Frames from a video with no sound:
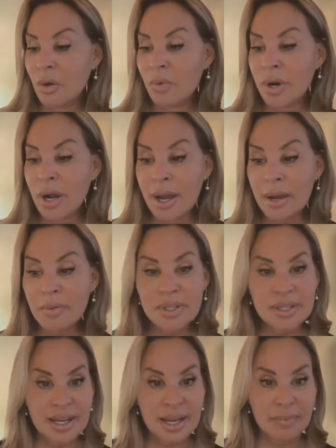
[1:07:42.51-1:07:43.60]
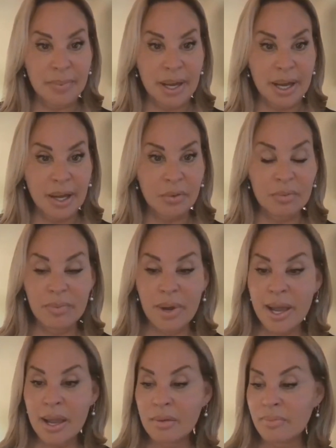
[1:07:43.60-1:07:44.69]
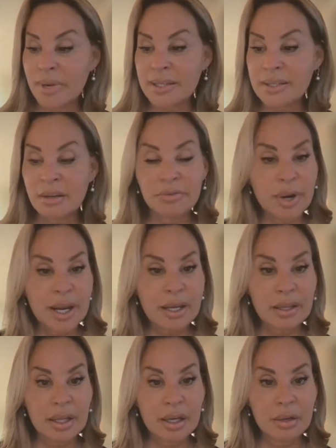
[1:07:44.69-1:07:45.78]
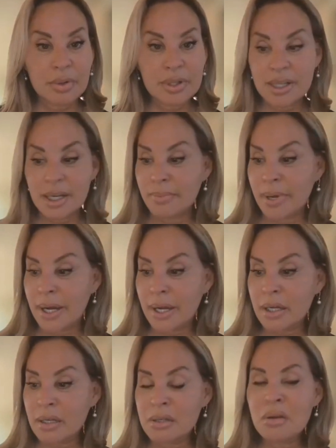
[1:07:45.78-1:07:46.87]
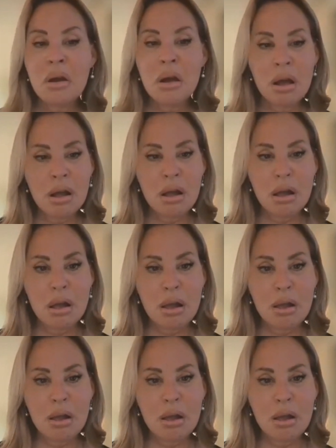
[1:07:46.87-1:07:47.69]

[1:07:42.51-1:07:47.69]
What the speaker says: What I would say back, what my self-regulator would say back is, huh,